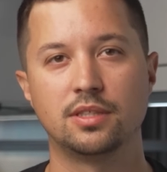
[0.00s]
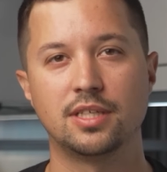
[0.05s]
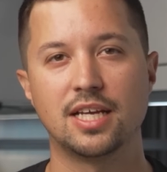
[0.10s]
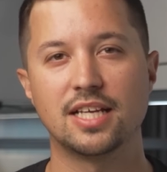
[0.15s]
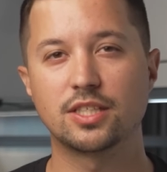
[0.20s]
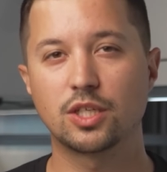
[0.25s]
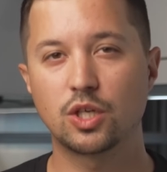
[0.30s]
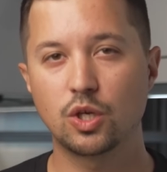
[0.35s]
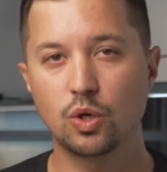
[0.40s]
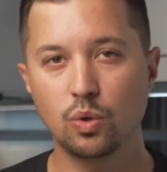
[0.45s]

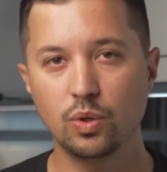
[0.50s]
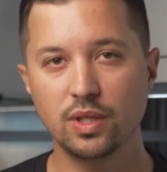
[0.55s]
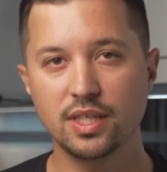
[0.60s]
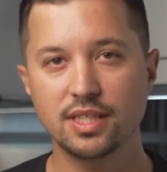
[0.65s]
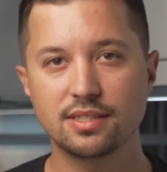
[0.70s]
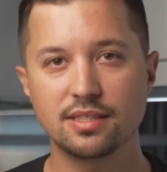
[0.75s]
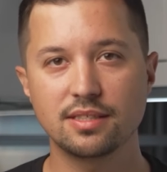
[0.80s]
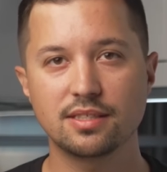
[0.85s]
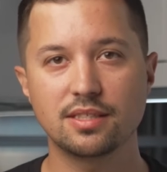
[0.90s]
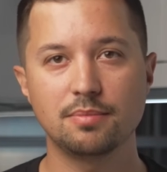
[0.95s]
As a
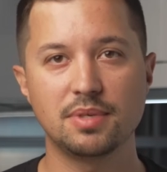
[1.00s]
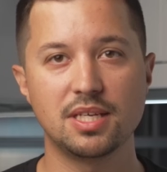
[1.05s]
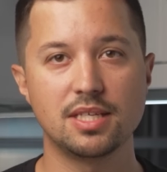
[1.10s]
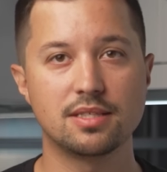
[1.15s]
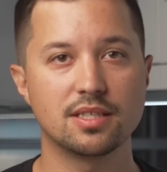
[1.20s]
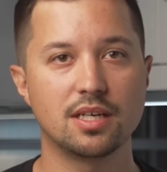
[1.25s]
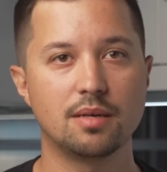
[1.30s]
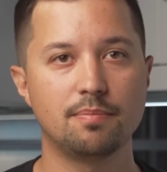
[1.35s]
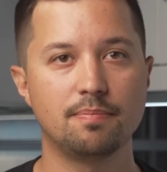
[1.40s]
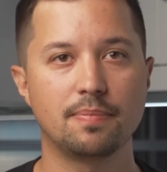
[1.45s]
cooling system
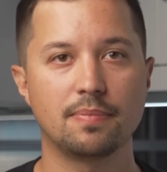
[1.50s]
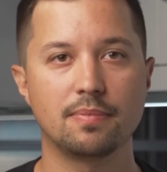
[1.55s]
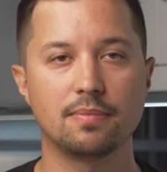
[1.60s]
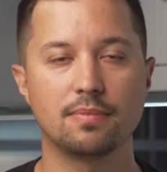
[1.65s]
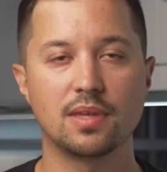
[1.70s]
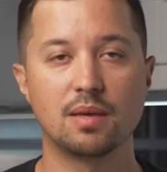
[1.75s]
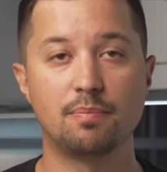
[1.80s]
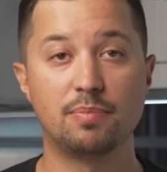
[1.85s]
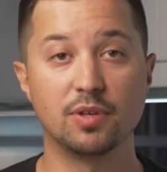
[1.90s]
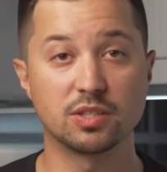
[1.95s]
heats up,
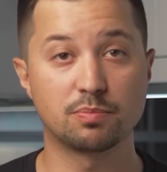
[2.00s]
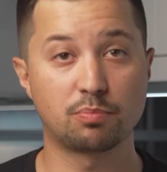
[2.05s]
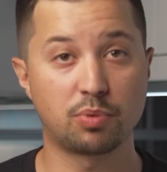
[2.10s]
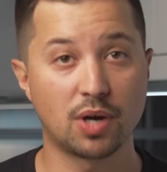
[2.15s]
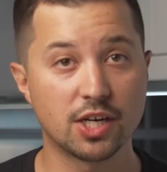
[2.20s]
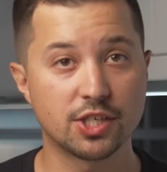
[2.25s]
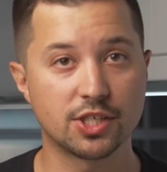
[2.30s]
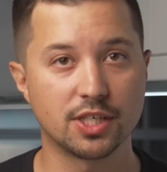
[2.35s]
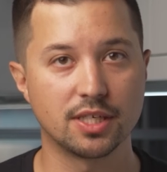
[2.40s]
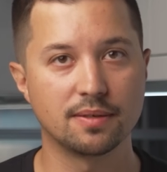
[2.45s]
it builds
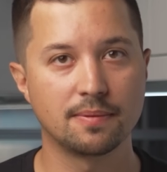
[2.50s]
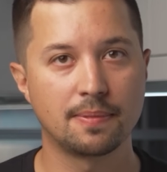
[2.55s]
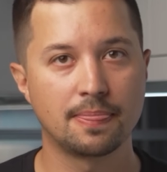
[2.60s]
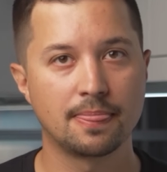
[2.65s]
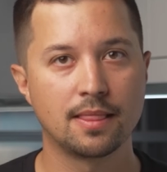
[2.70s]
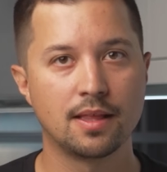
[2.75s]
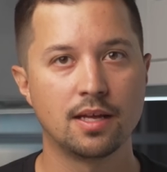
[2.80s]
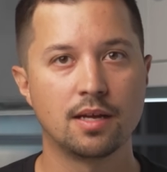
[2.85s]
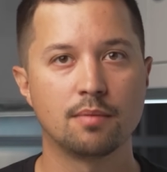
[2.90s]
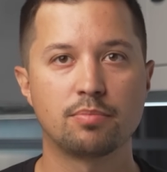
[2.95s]
pressure.
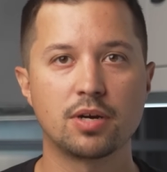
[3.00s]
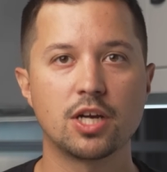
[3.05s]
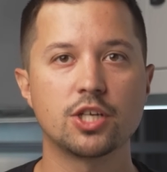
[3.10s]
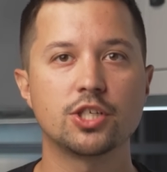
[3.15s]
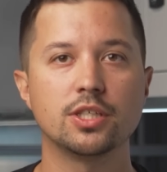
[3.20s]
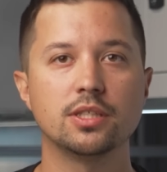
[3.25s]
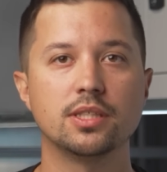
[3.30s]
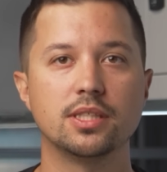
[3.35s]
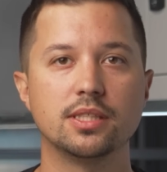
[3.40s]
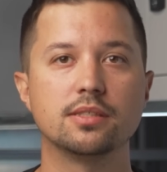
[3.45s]

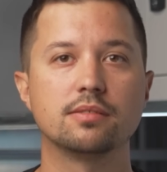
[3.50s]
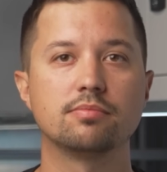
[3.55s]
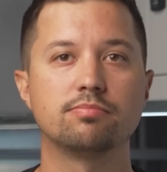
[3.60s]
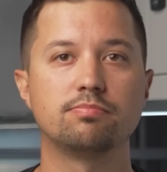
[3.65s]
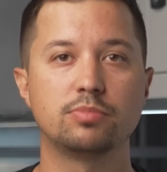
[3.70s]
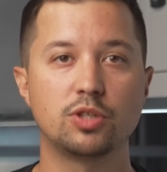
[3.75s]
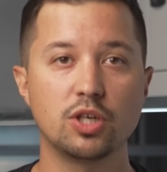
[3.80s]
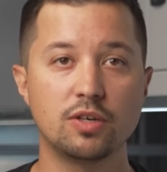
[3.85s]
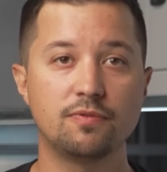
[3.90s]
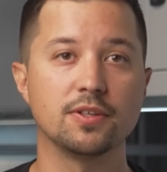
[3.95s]
Pressure is
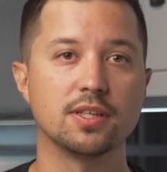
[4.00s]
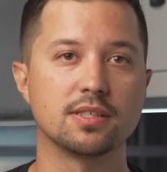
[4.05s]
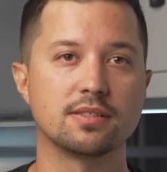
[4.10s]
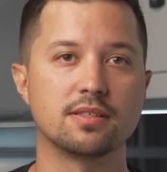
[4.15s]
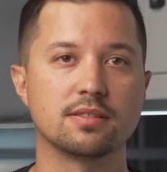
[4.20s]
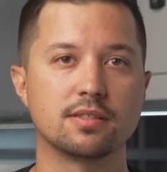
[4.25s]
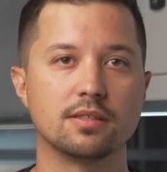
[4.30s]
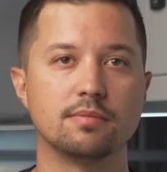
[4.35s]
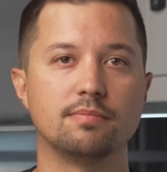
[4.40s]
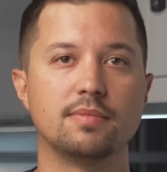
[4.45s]
good for the
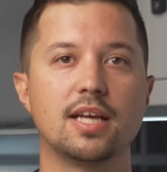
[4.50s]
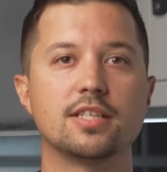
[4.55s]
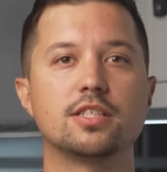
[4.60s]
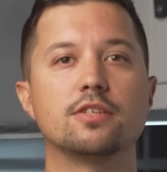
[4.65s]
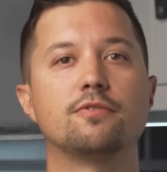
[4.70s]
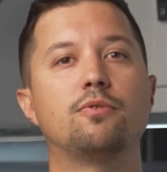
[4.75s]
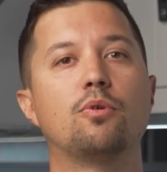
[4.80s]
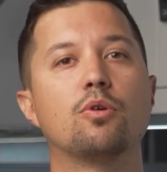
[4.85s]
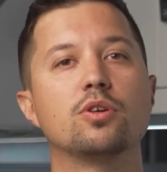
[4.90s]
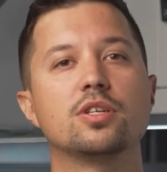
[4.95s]
system, as
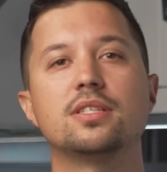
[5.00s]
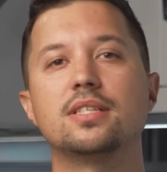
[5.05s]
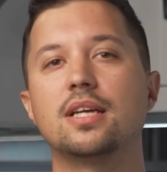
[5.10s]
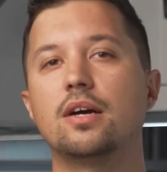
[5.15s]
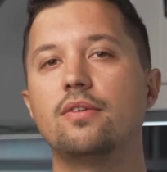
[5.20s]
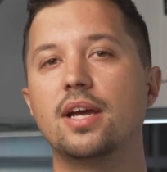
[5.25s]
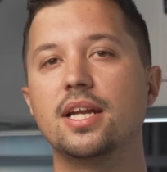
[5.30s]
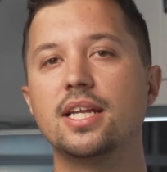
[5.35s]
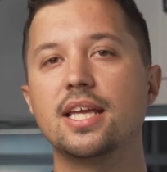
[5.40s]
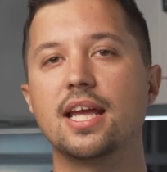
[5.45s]
it forces
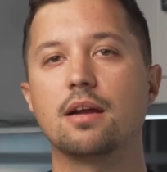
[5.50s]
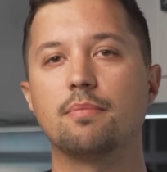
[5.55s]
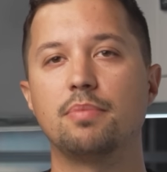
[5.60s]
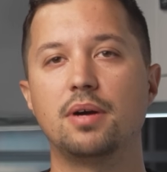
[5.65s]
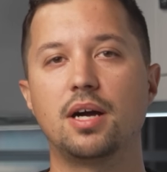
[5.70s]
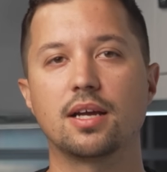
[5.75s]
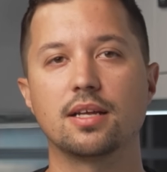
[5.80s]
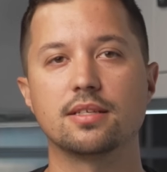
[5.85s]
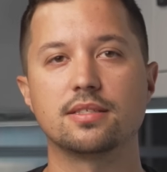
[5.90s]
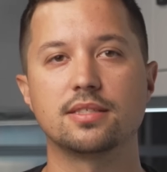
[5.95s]
out any air
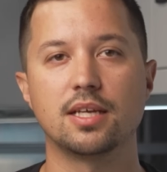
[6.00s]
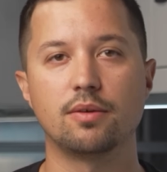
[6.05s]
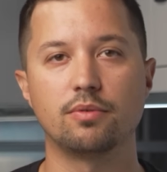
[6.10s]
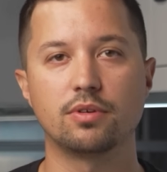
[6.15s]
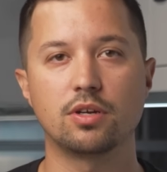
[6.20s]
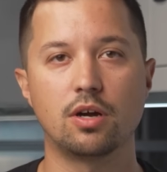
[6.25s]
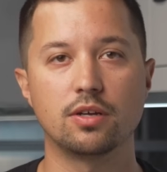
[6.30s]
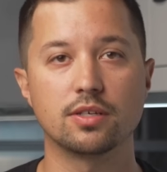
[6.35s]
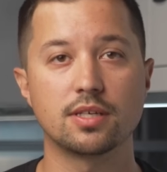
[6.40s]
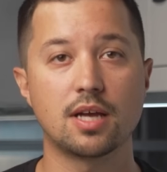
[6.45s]
pockets that
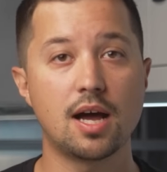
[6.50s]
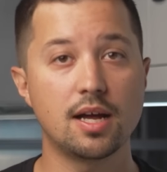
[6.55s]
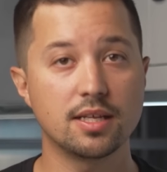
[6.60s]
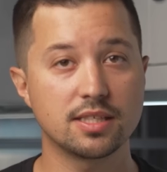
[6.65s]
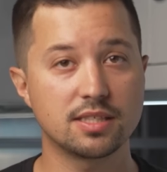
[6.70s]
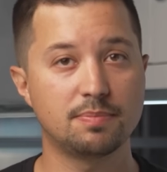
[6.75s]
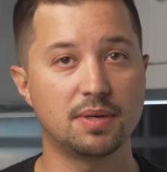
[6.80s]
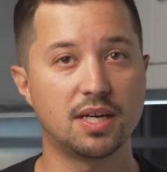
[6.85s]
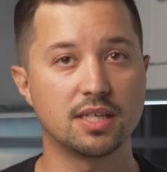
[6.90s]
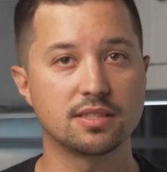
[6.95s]
would cause
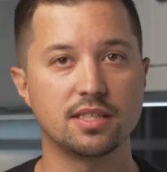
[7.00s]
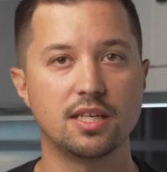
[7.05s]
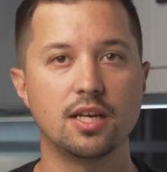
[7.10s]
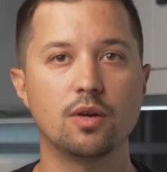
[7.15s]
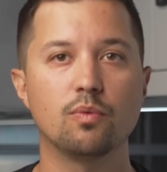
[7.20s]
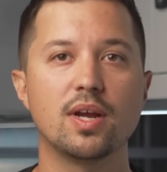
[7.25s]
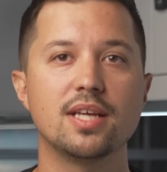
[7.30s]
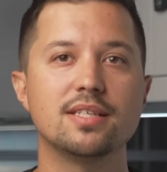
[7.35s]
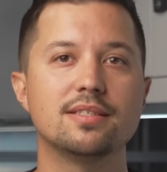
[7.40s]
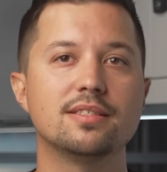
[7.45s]
hot spots
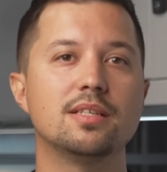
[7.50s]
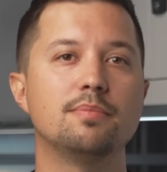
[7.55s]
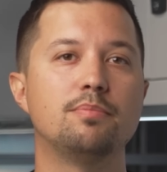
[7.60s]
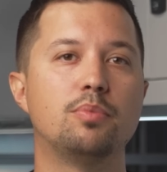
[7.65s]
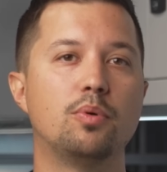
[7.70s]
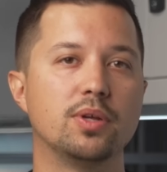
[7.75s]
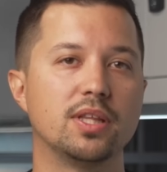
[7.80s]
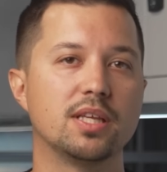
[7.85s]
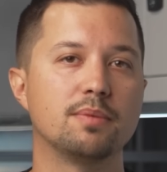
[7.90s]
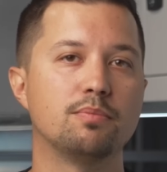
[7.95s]
and raises the
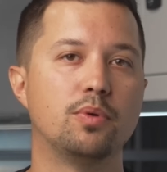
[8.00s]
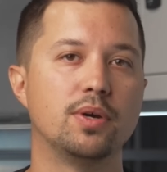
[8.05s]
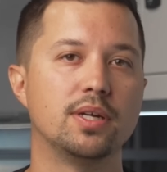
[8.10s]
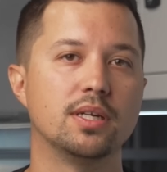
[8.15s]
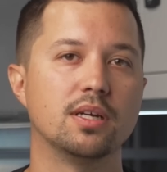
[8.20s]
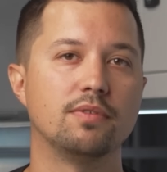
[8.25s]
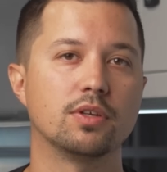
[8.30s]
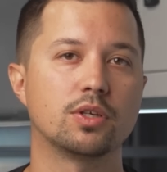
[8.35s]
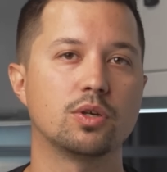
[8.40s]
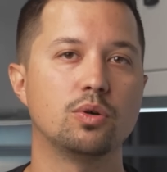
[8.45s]
boiling point
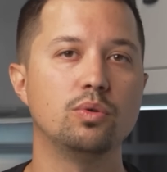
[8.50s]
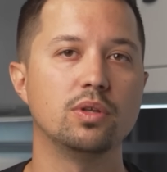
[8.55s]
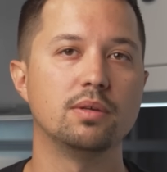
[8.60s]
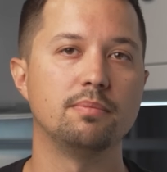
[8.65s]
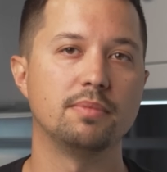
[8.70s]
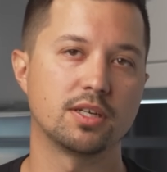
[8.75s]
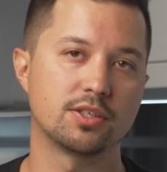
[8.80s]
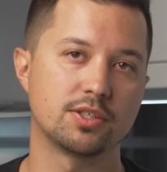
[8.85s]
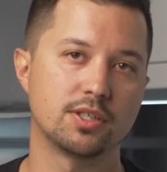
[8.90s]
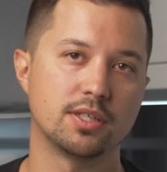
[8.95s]
of the coolant
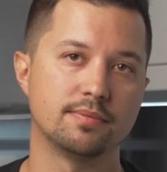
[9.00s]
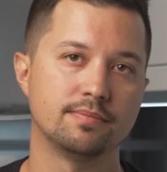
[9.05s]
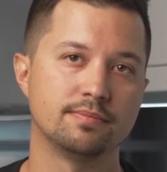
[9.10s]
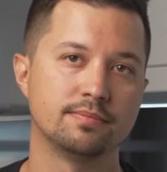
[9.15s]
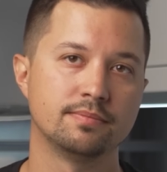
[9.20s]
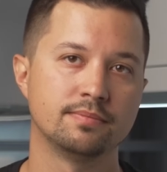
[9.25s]
mixture.